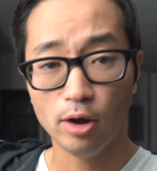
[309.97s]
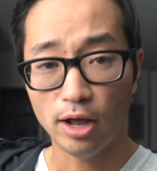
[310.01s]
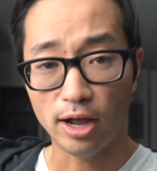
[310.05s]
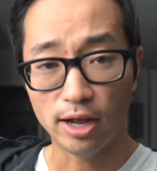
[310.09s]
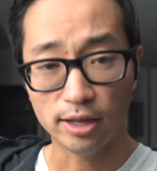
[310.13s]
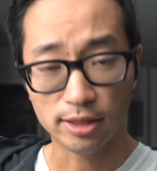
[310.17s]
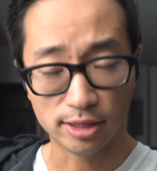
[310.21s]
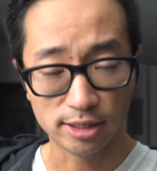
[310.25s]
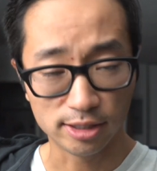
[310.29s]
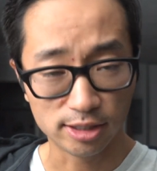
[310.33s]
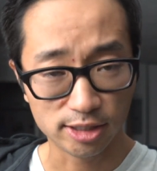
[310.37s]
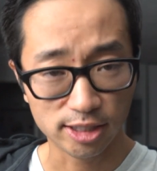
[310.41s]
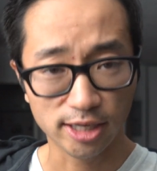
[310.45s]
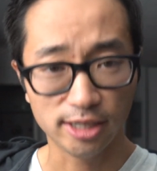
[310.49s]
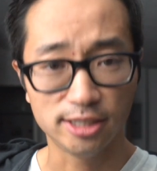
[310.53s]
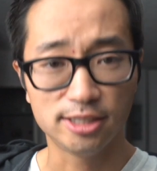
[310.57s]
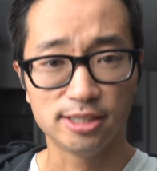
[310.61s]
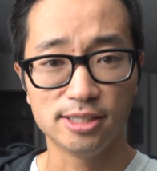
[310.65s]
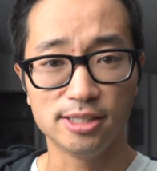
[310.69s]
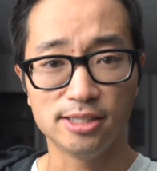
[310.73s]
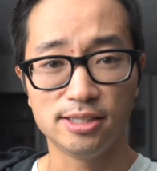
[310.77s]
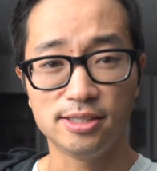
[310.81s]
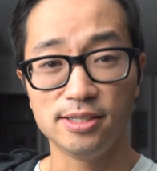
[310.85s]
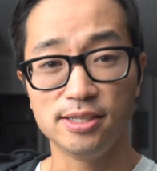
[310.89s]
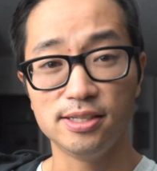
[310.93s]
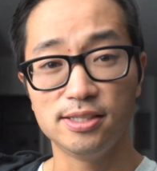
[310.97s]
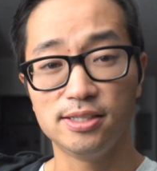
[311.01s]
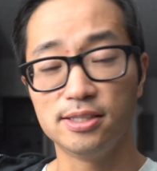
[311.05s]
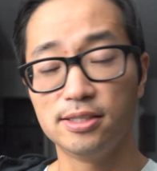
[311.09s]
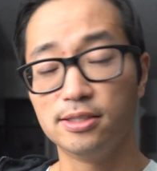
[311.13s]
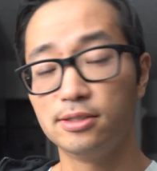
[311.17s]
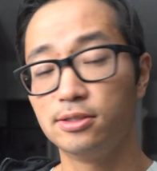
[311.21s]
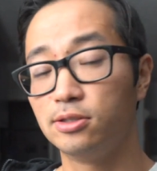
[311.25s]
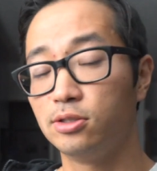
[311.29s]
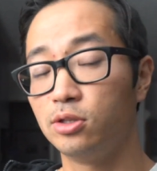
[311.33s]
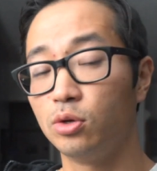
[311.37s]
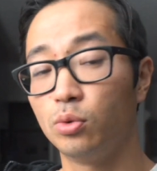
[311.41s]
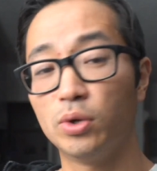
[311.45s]
At the change of the
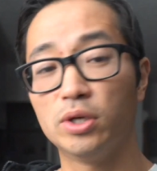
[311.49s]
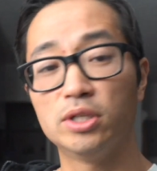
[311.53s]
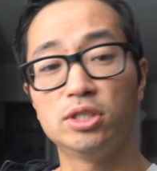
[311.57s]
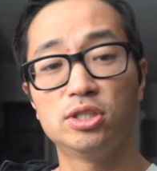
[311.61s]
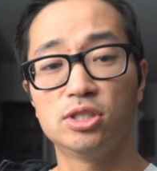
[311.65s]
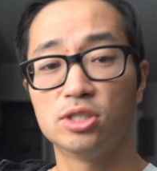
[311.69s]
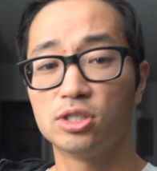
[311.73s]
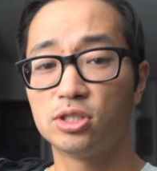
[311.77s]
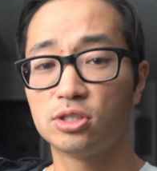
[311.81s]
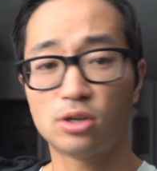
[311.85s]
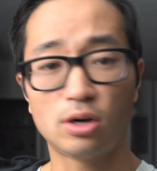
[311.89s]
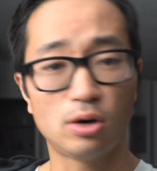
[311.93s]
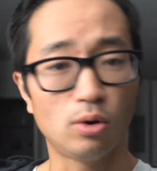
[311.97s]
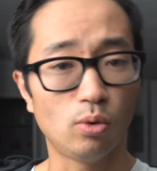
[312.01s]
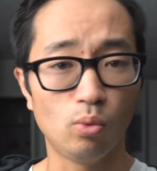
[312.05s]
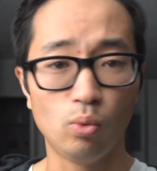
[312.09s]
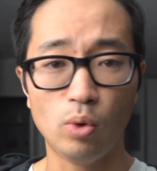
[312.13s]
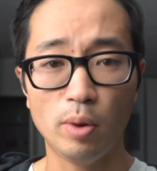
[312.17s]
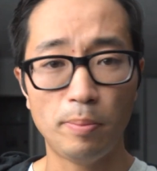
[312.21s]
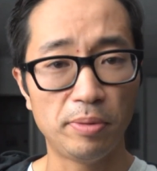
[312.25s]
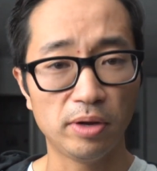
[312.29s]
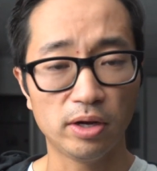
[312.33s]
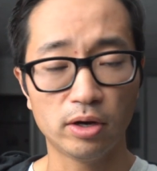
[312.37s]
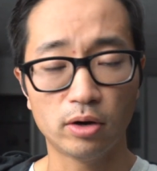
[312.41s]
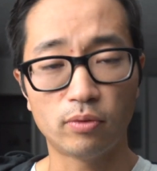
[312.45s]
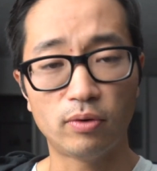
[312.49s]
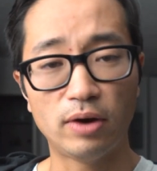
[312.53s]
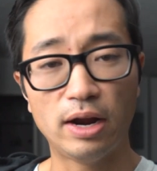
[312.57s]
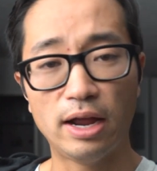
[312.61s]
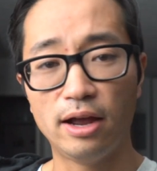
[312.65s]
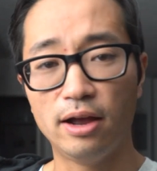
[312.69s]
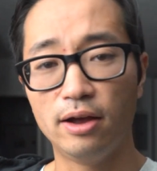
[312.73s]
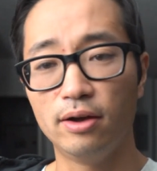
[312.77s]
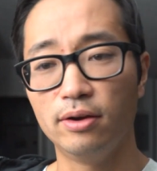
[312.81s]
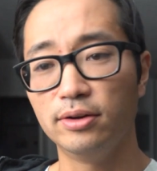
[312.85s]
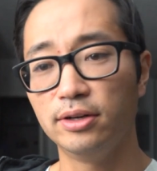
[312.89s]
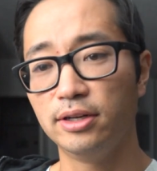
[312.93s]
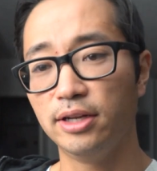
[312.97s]
seasons, the winds just start whipping
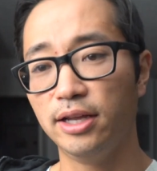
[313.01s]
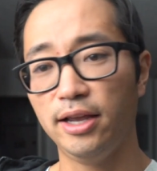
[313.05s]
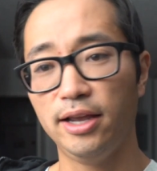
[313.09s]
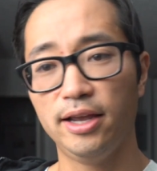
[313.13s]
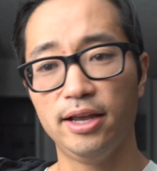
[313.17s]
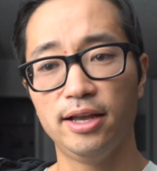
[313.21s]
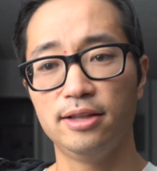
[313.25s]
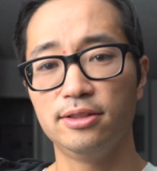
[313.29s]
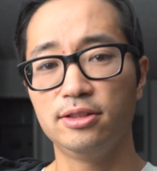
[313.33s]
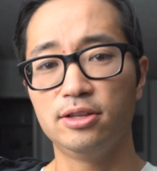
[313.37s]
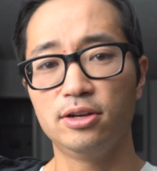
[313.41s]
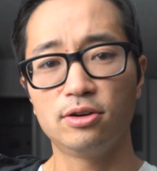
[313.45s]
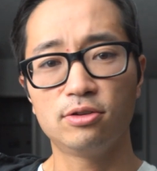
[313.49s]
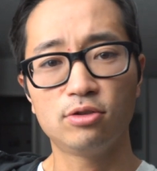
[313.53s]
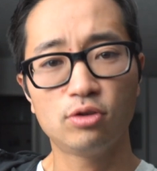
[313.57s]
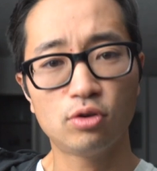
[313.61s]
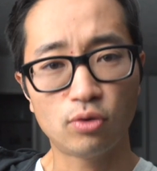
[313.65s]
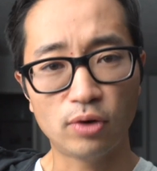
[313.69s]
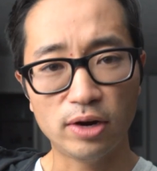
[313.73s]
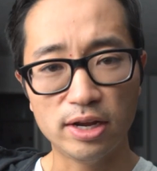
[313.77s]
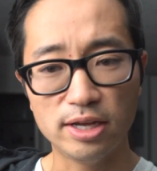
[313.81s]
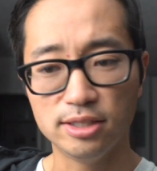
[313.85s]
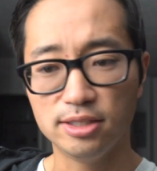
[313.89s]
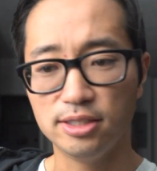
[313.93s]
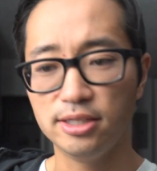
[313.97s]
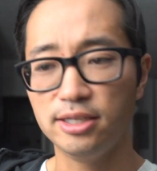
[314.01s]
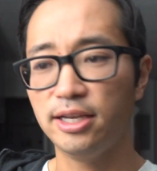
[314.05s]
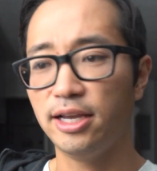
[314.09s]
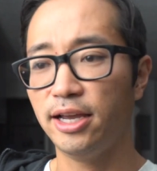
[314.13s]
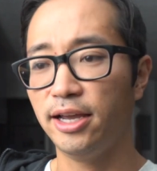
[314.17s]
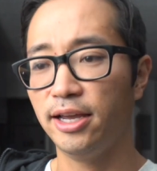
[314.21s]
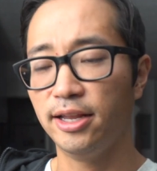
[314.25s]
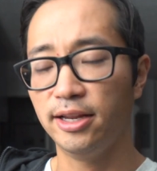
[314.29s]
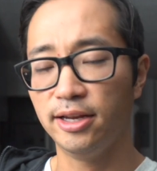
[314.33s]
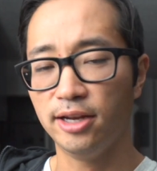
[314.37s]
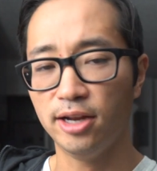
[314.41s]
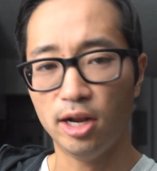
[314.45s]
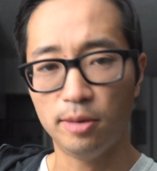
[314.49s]
around and they're crazy
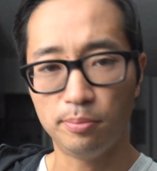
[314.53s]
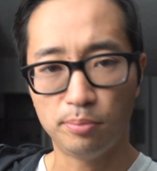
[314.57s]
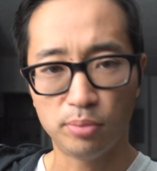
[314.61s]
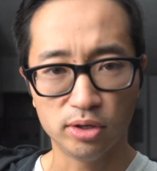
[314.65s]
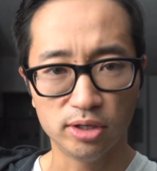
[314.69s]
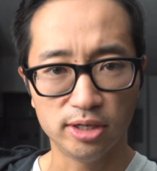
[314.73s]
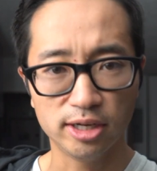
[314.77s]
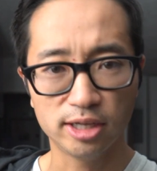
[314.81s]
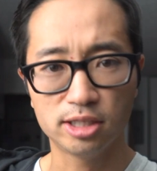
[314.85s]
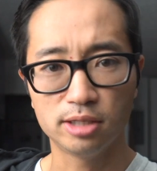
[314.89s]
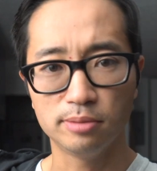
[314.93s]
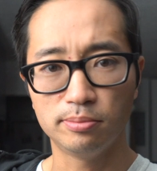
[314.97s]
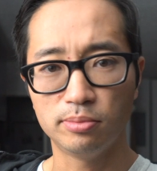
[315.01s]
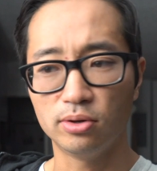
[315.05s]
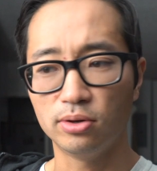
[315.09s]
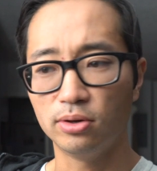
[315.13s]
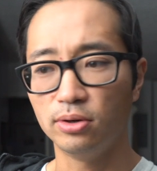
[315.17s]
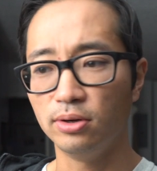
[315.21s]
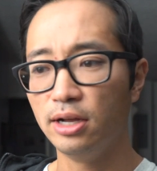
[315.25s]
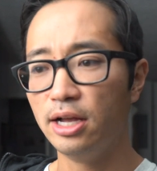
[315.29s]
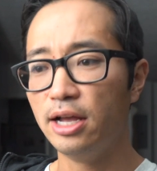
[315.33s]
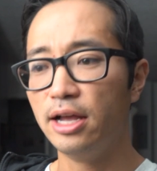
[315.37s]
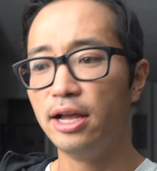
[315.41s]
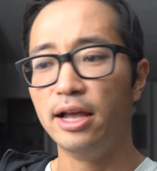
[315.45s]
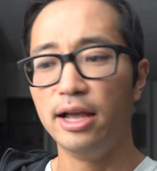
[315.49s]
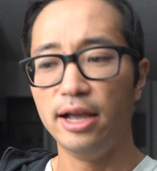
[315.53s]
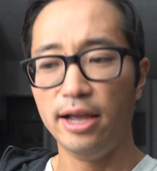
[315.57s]
and unpredictable